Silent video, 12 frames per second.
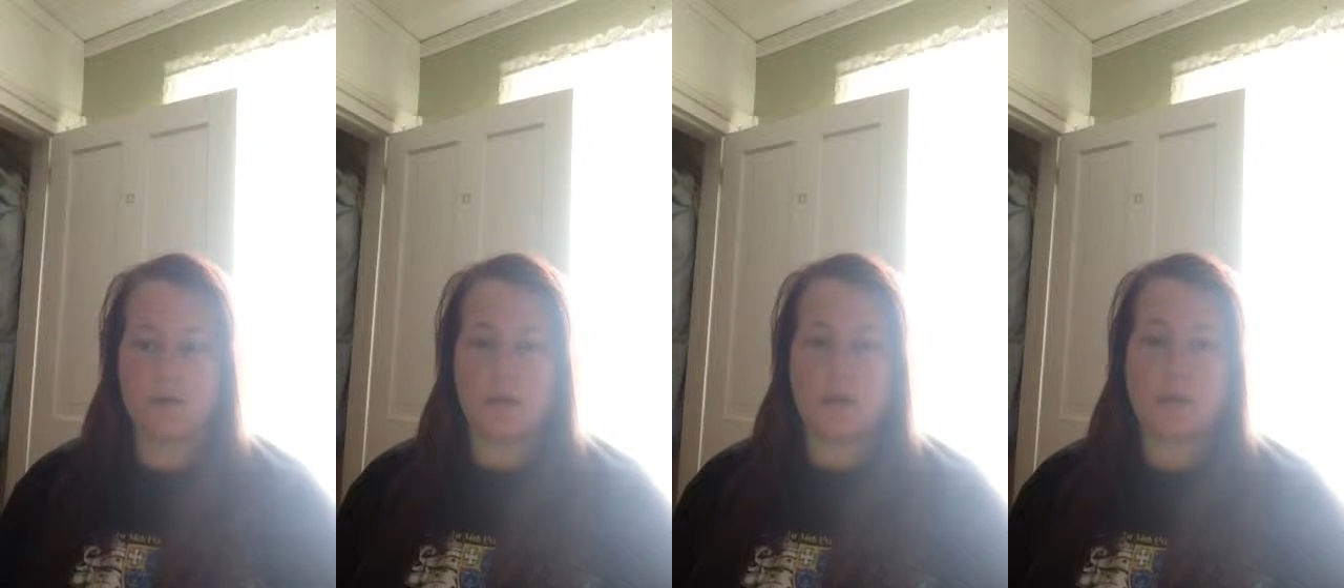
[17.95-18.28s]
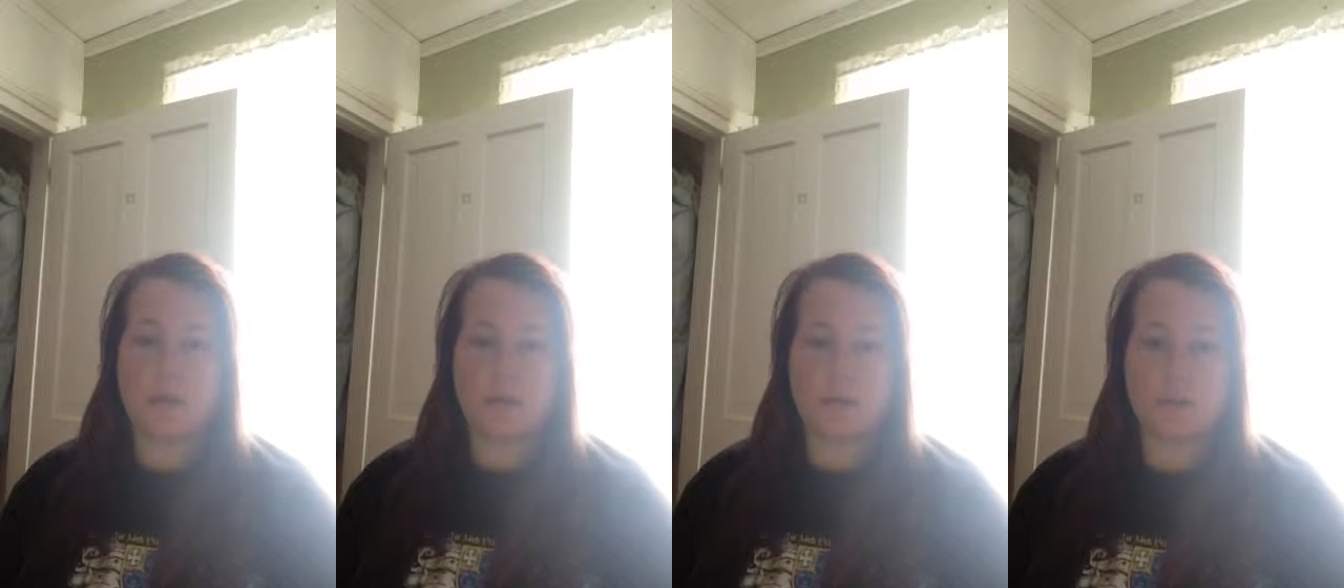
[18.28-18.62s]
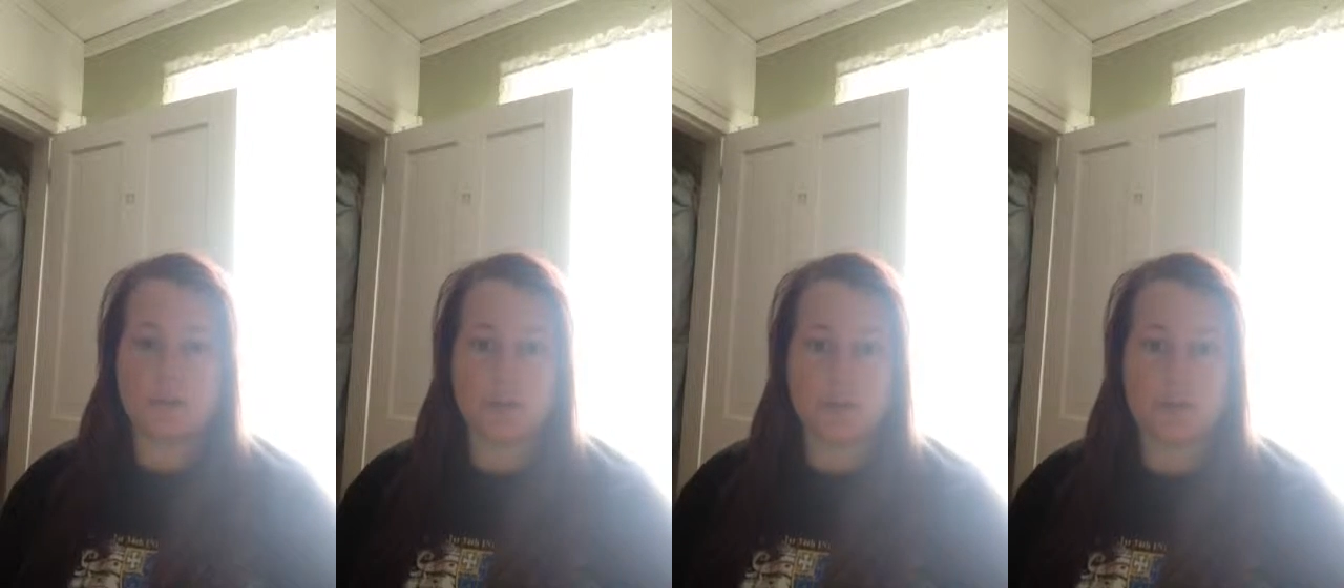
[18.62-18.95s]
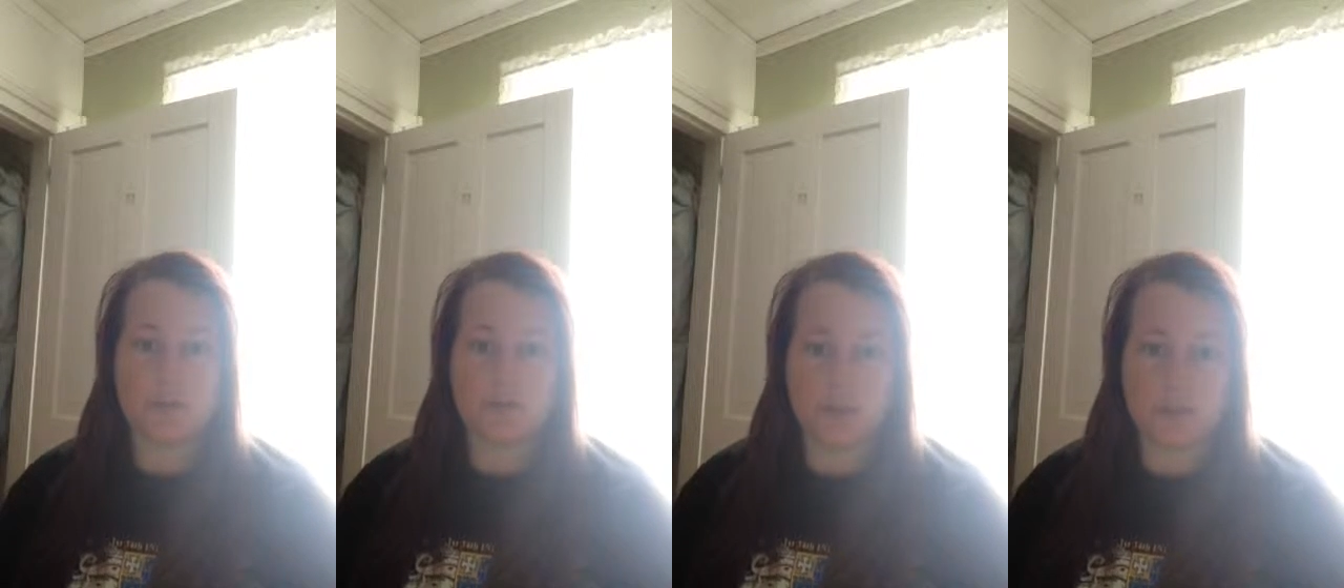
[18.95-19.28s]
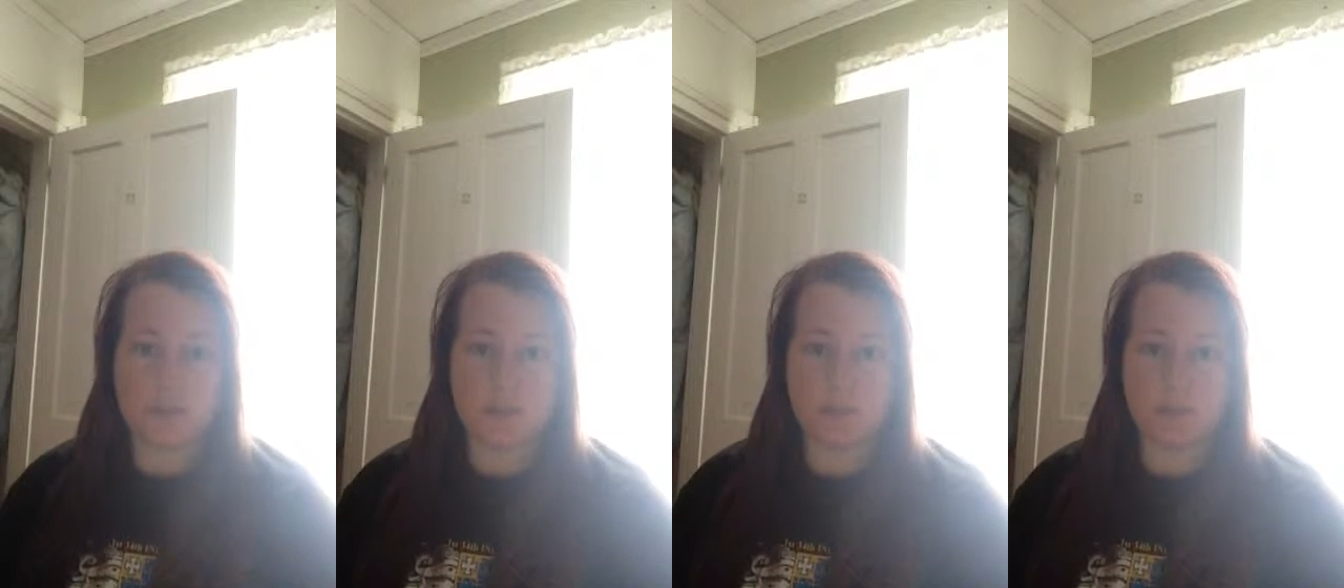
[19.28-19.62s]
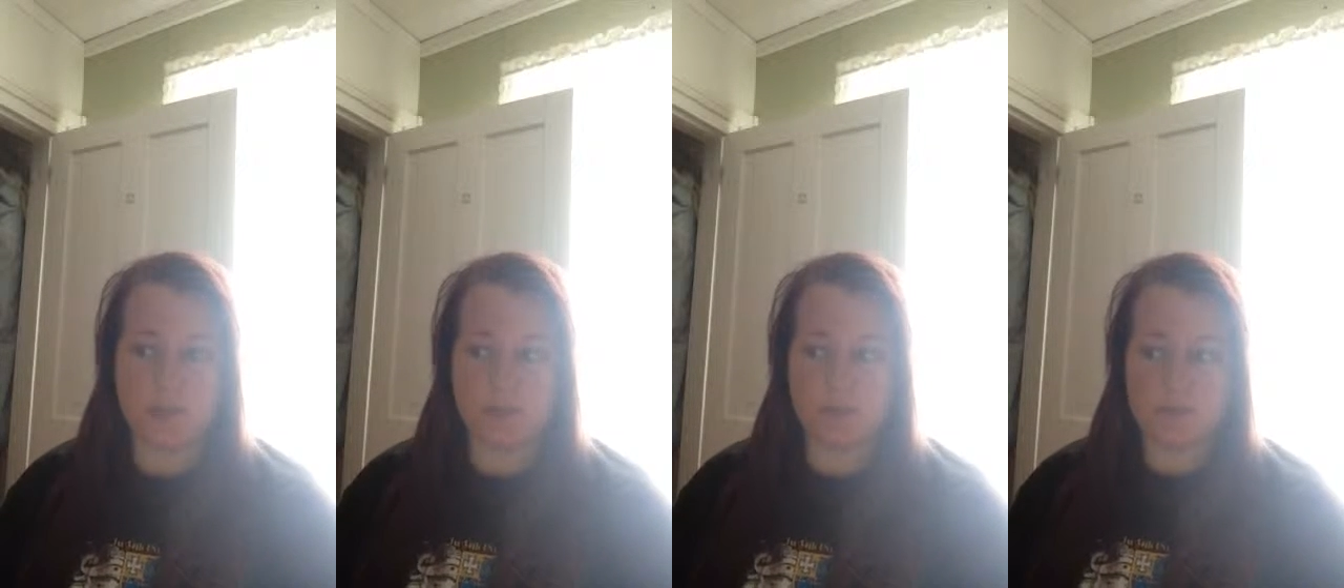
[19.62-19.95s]
ADHD has 3
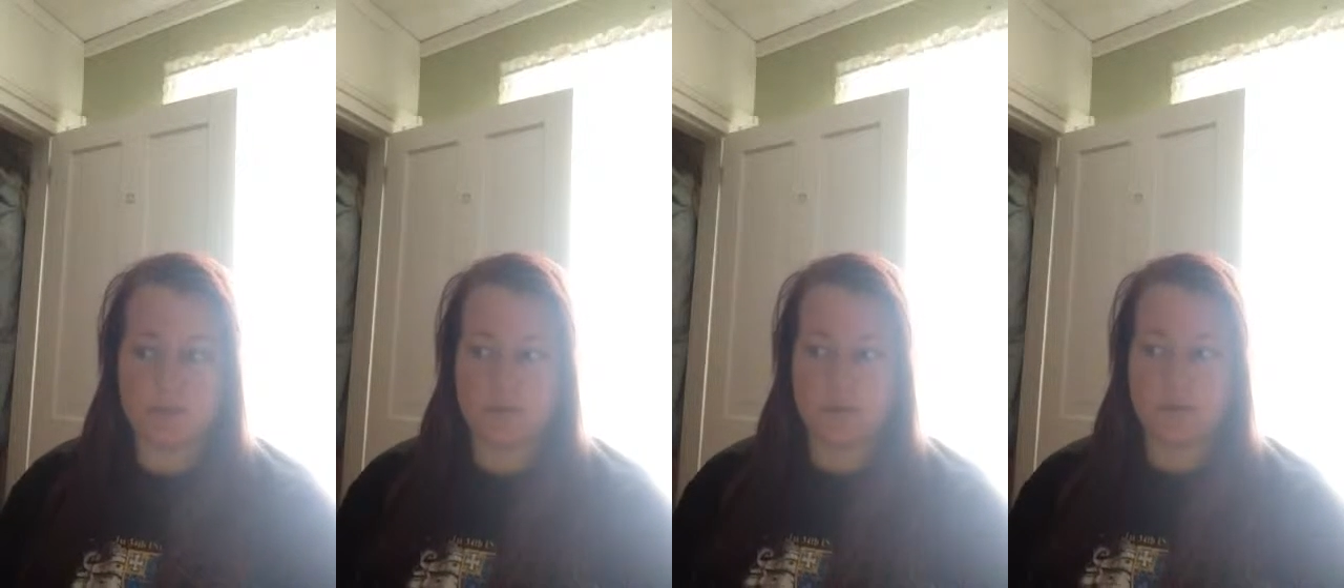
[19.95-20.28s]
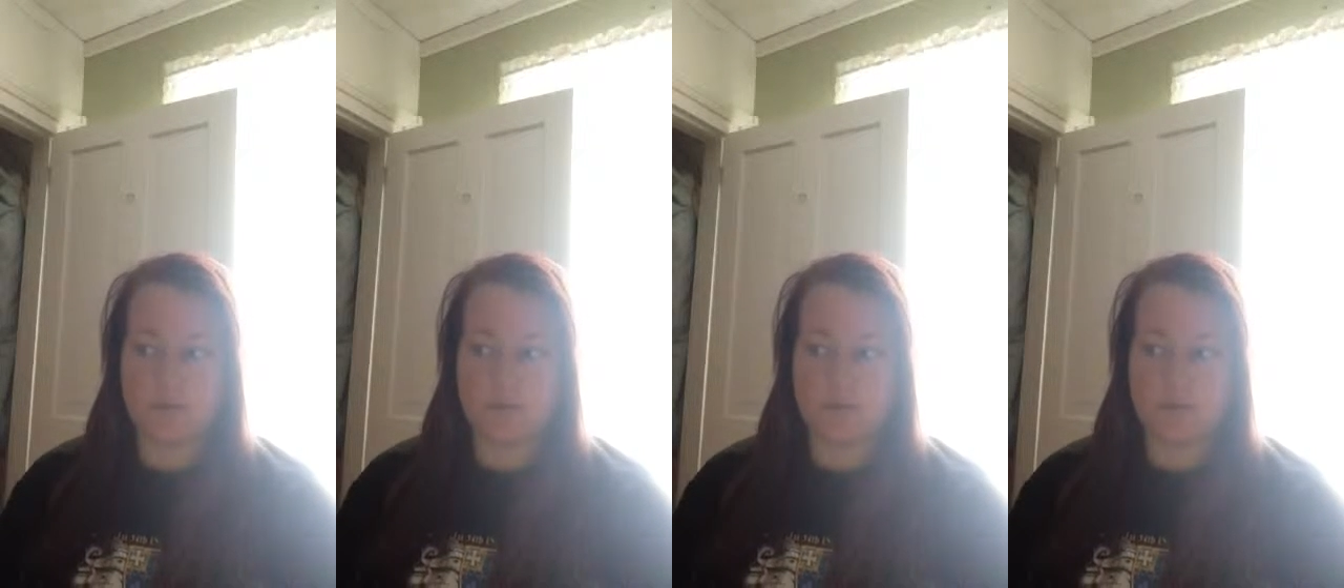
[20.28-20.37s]
subtypes: